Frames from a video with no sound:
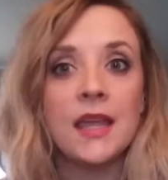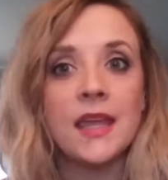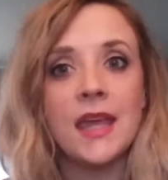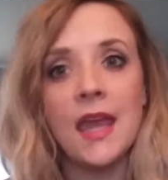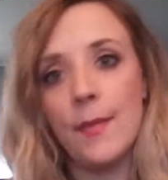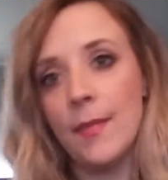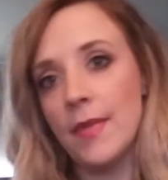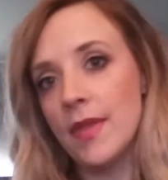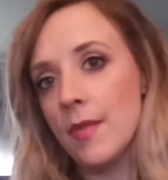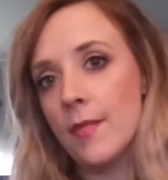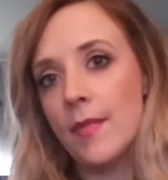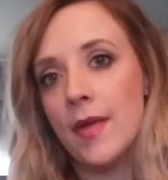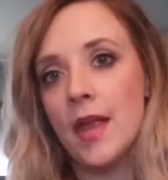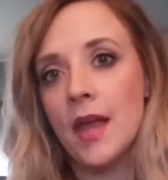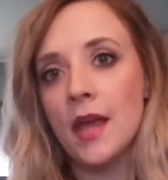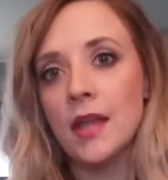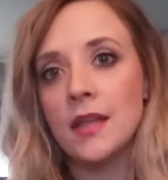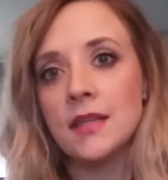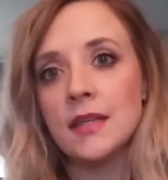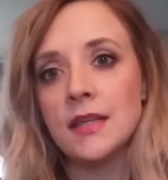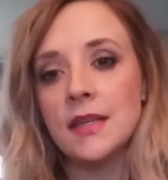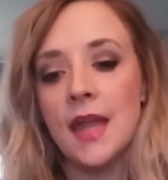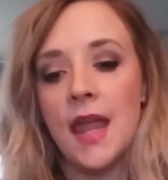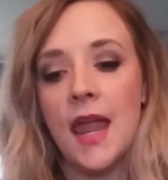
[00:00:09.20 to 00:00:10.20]
Came in the
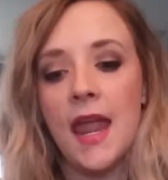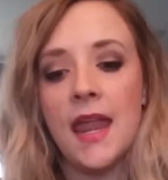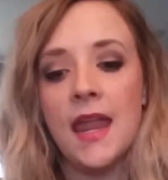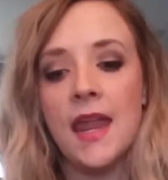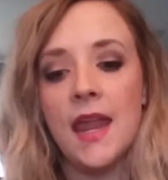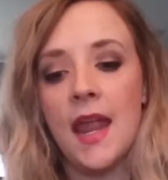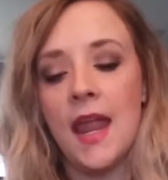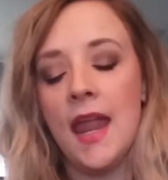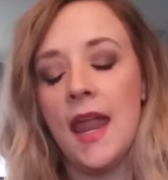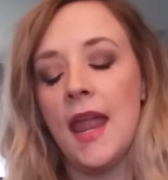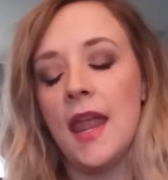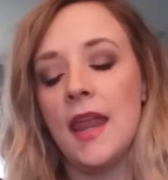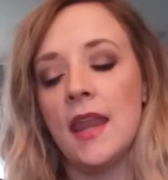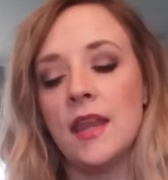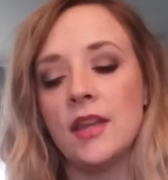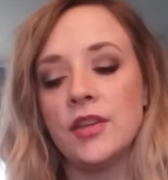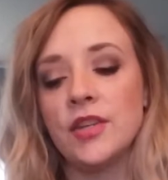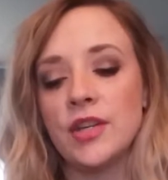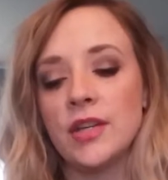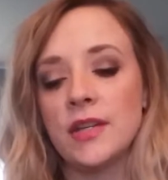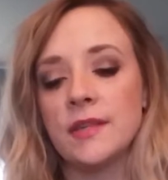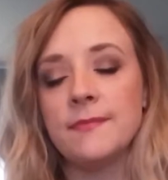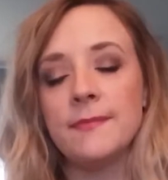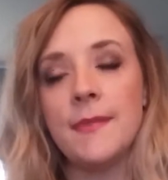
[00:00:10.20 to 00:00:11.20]
mail today and
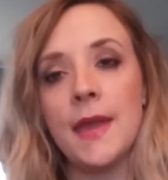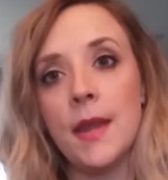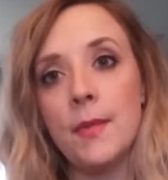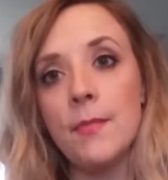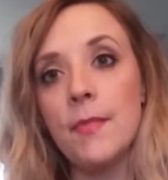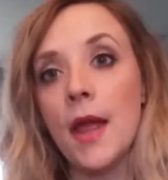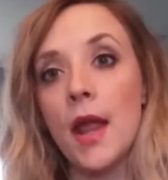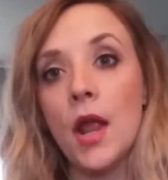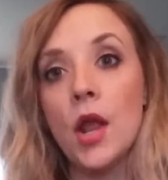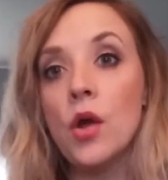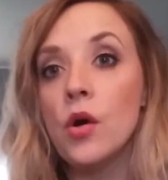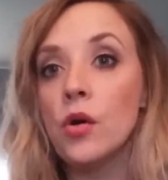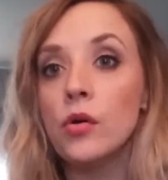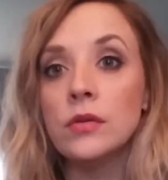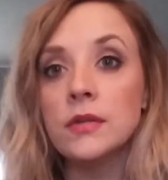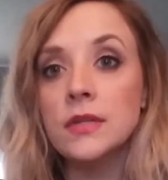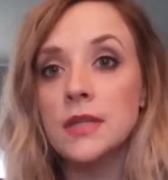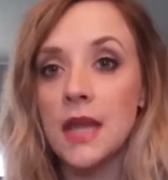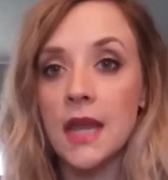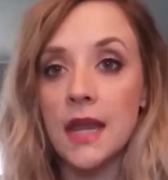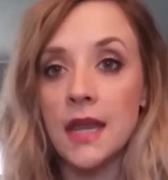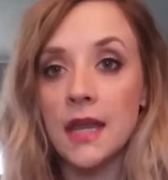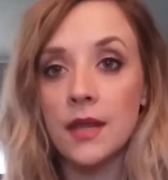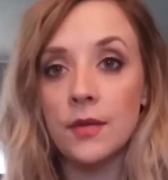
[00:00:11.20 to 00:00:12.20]
it just made my whole
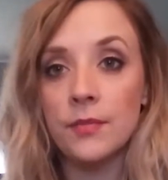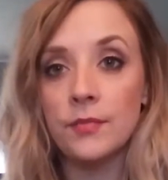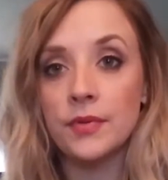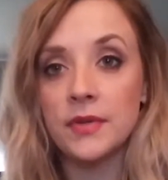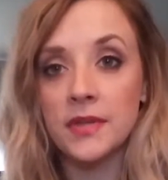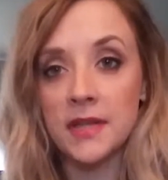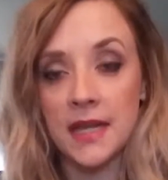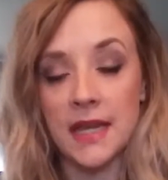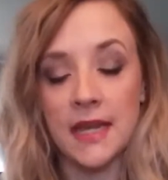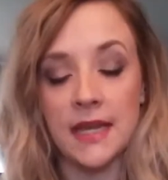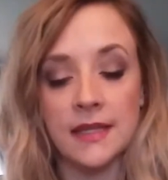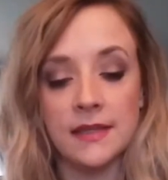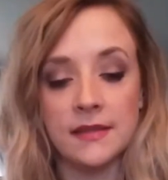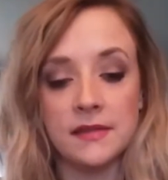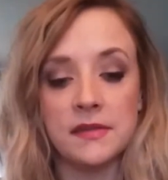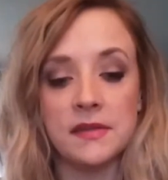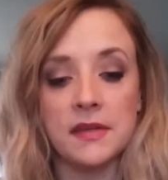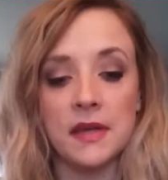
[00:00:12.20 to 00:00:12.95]
day complete.